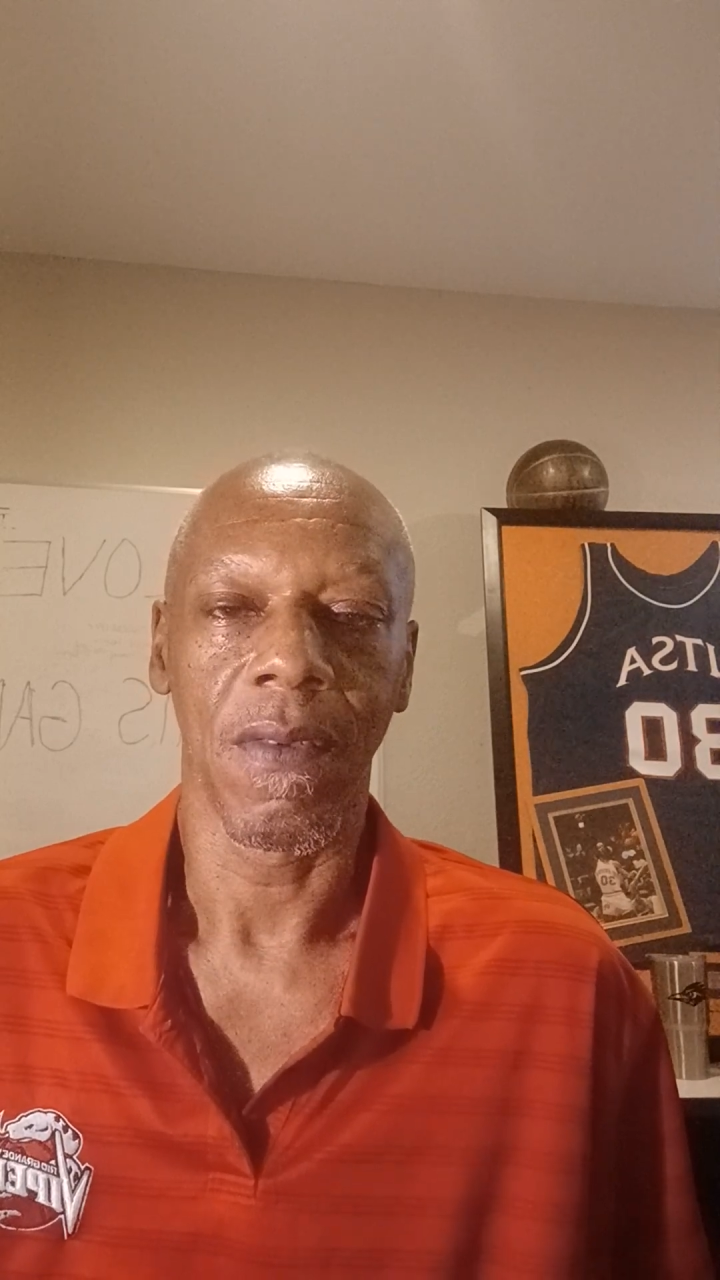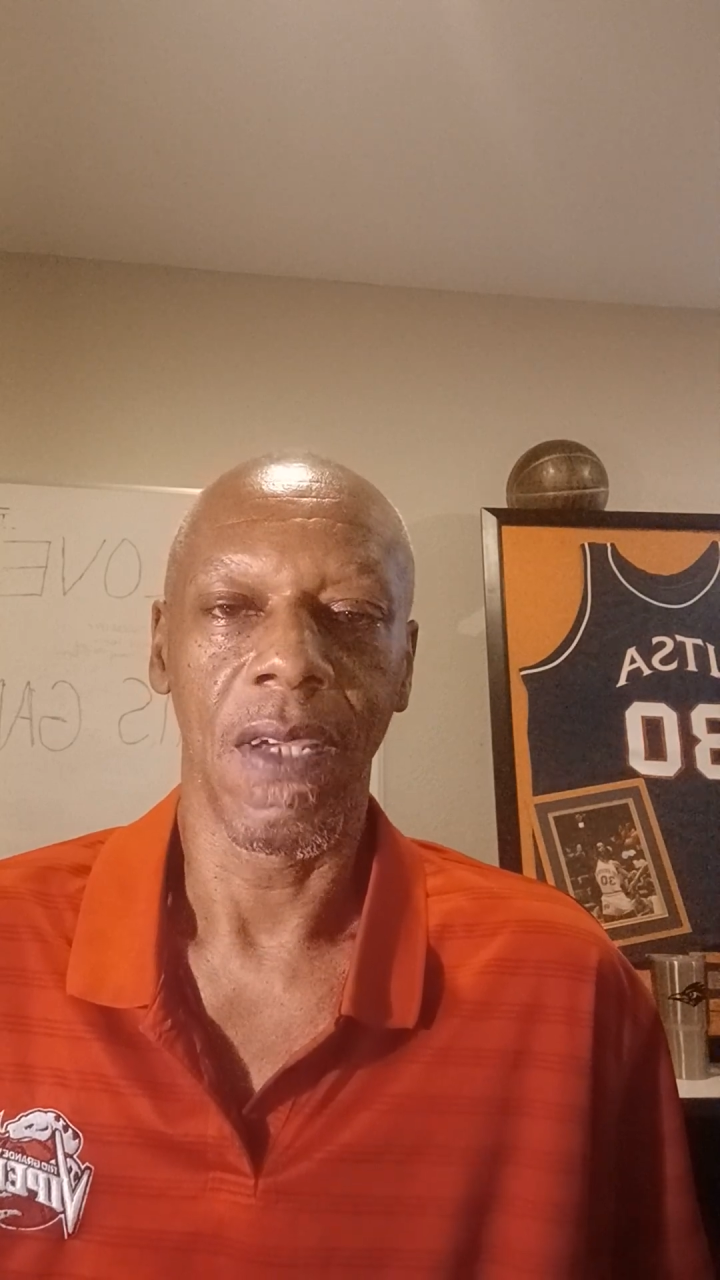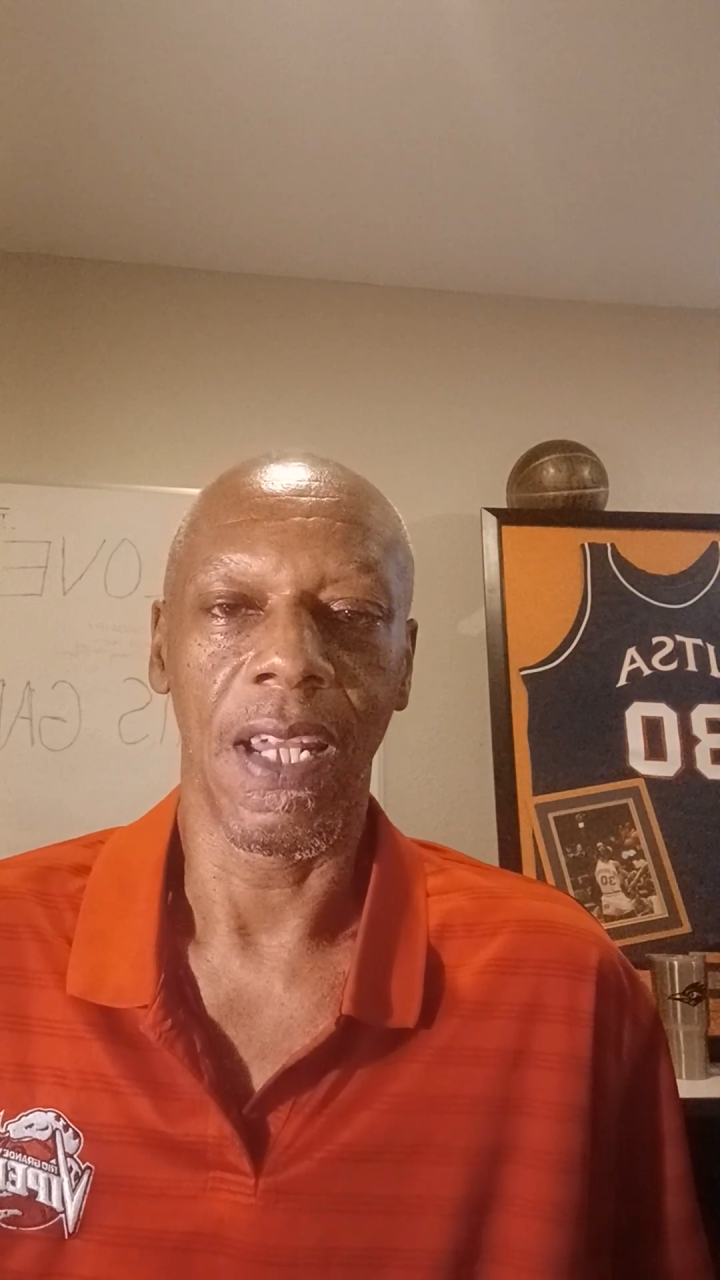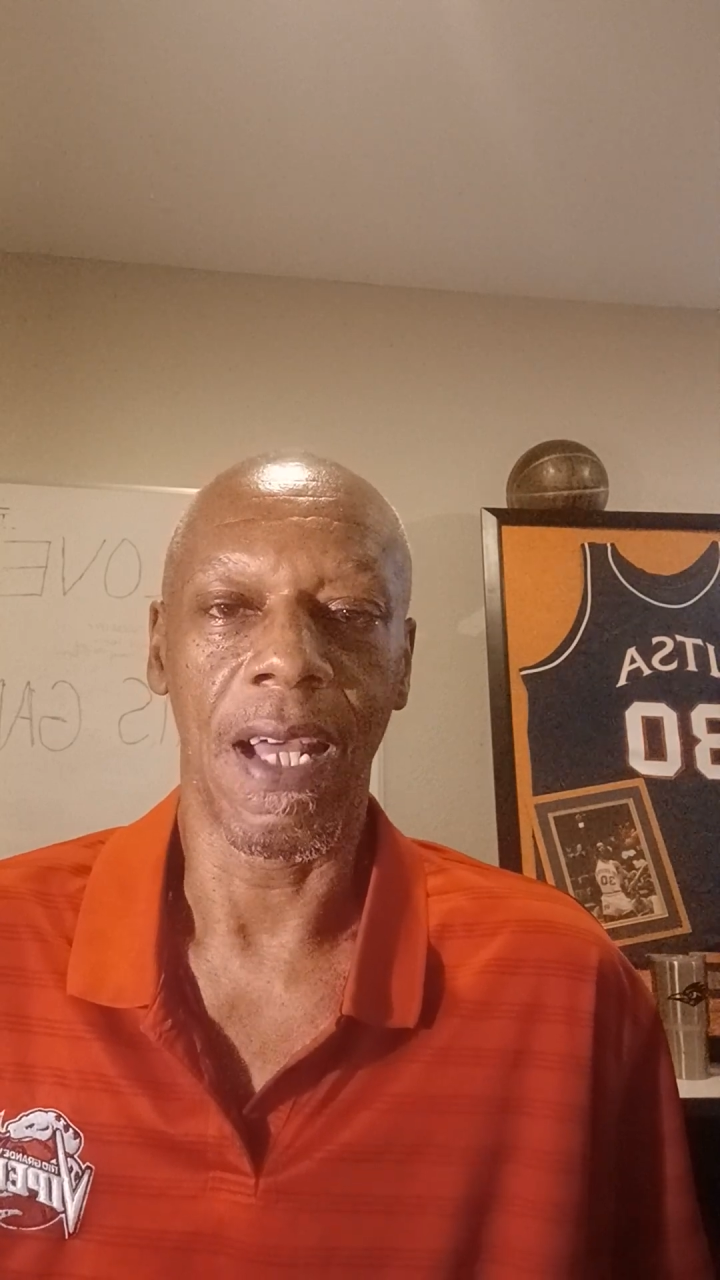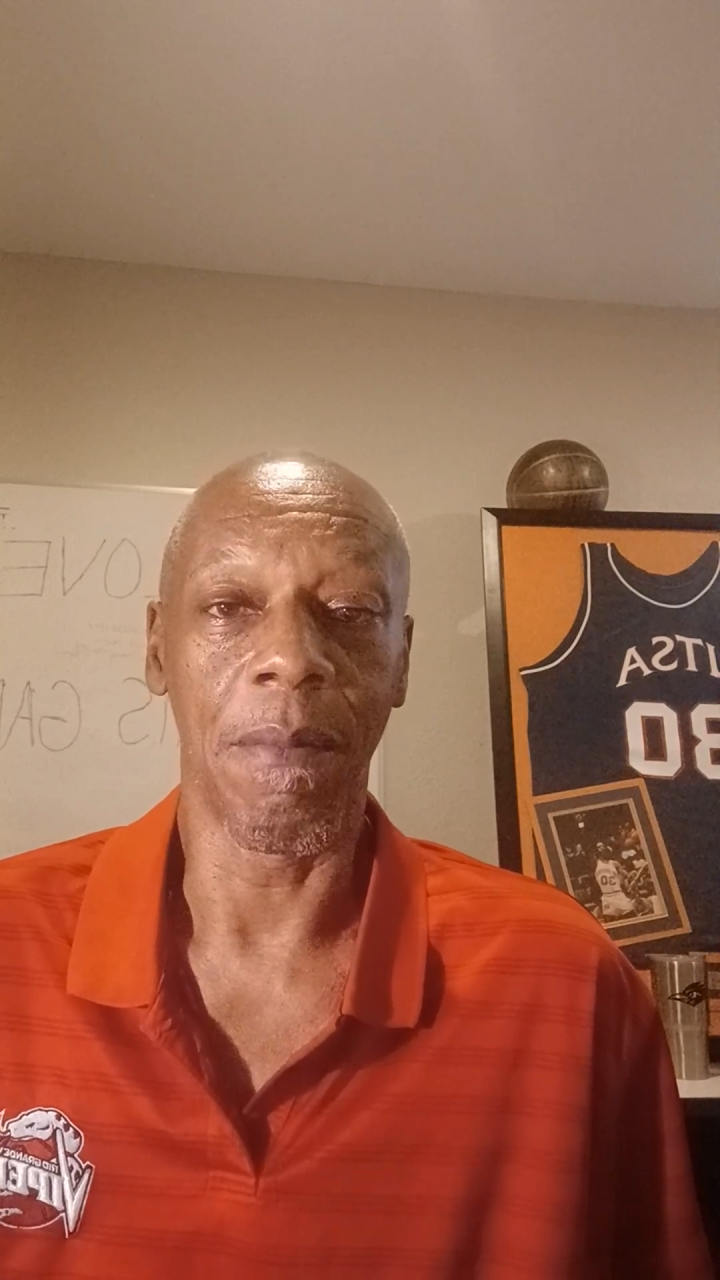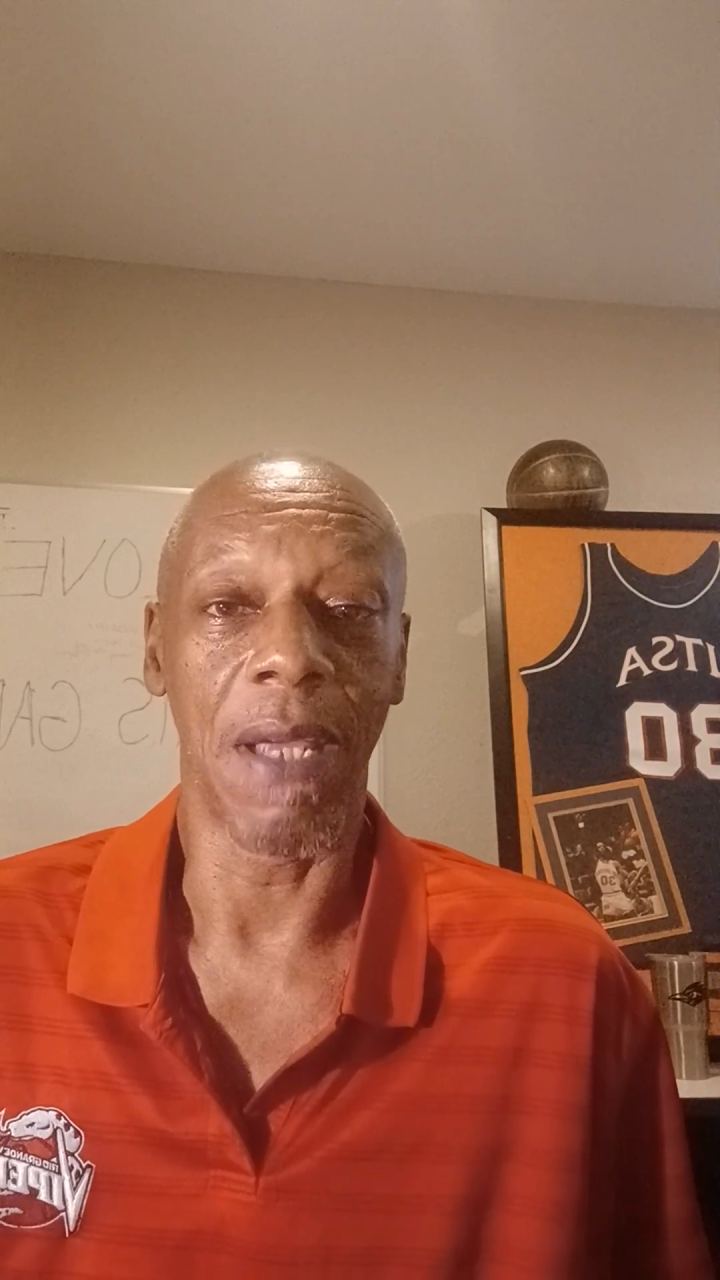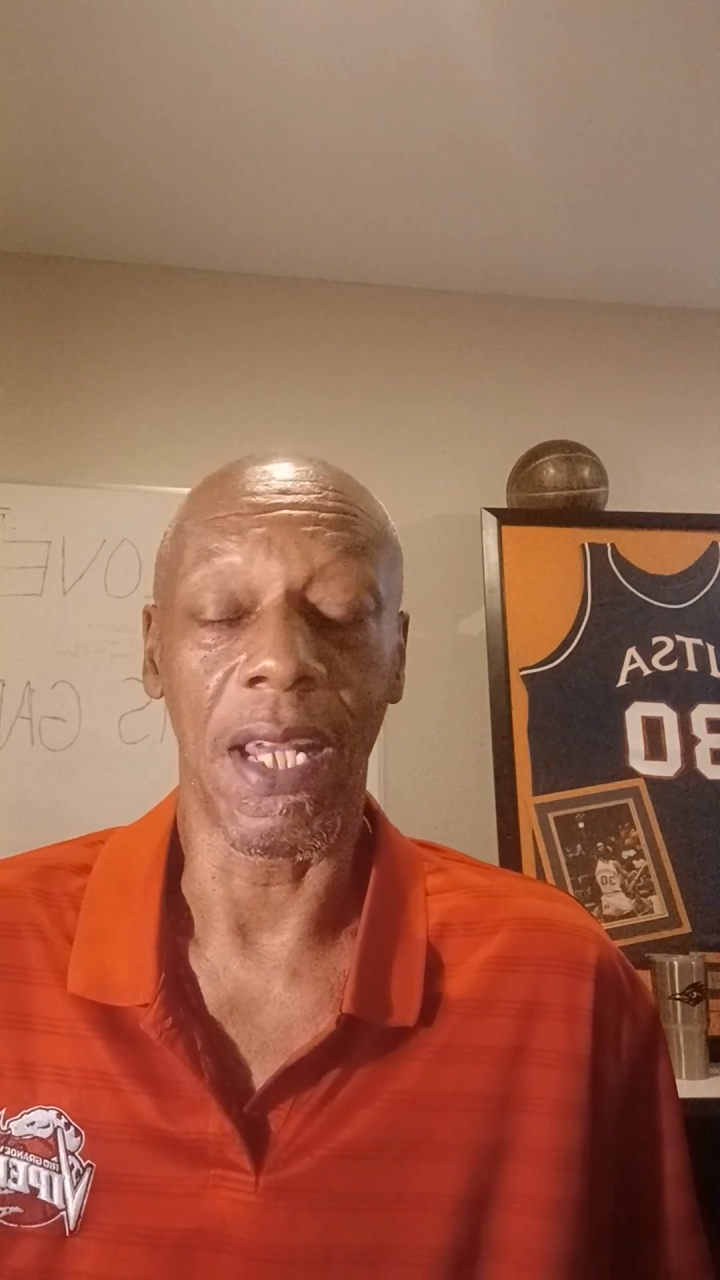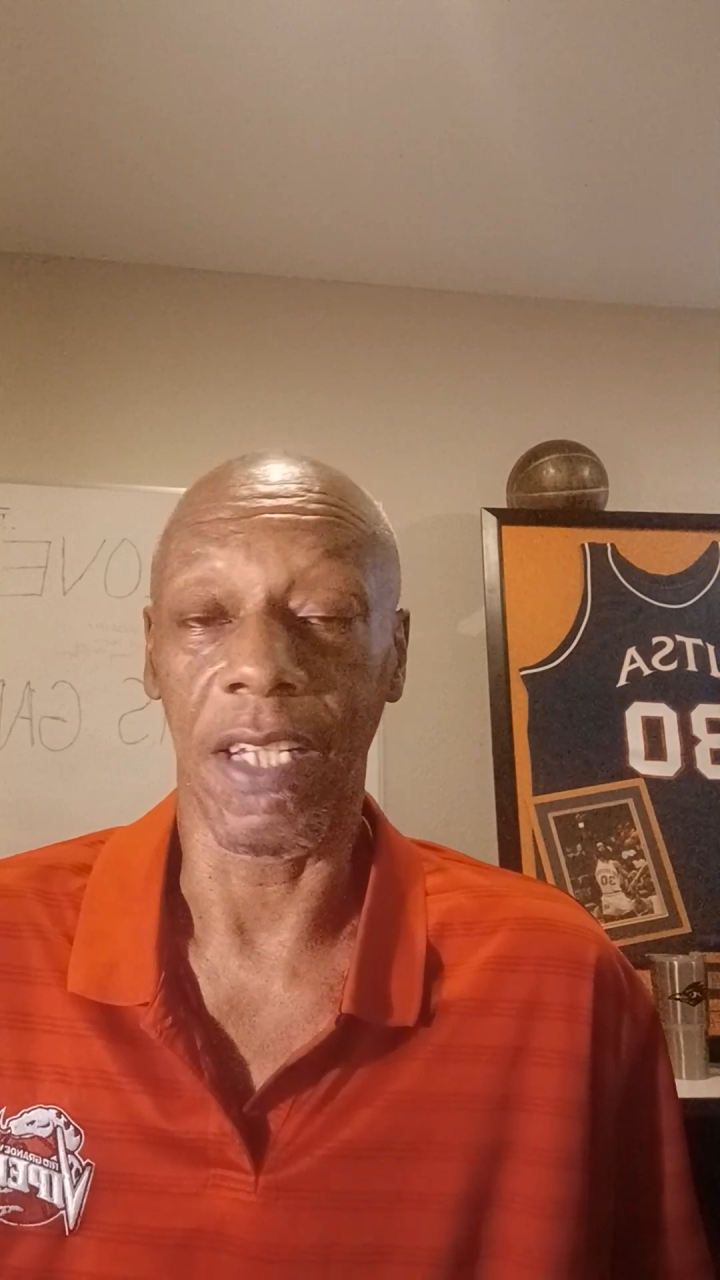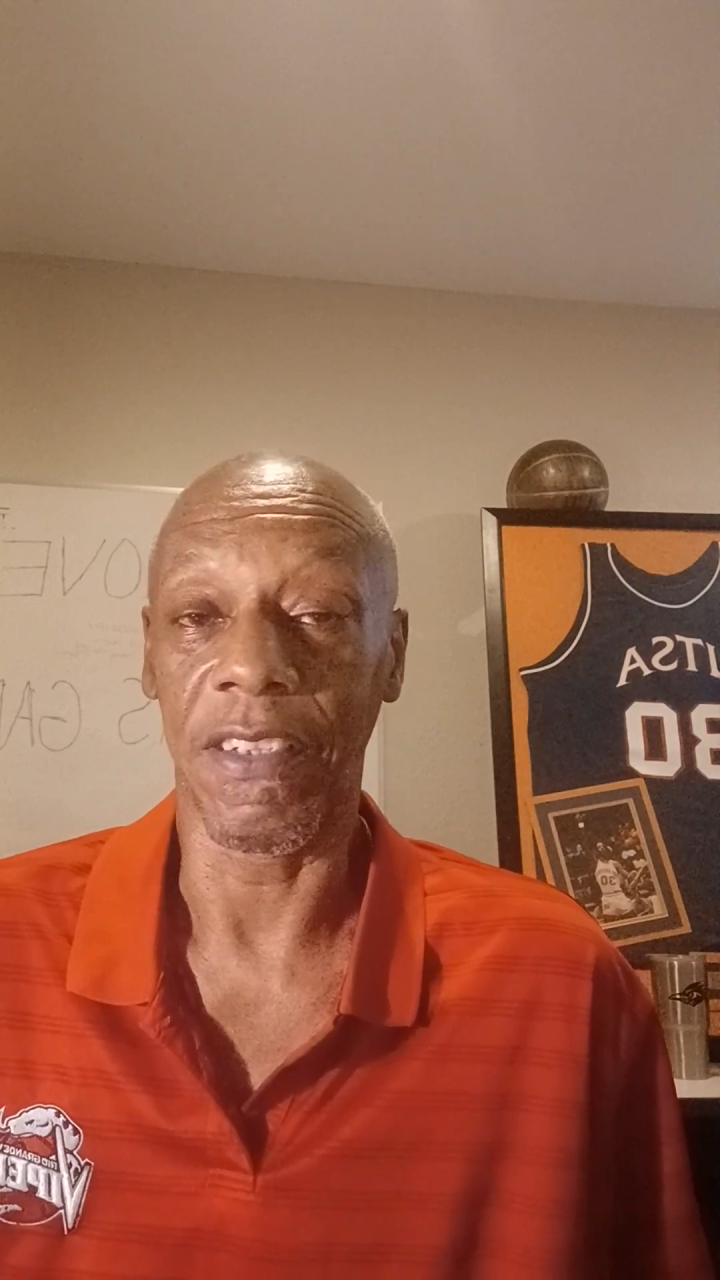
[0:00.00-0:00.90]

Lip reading: And I'm not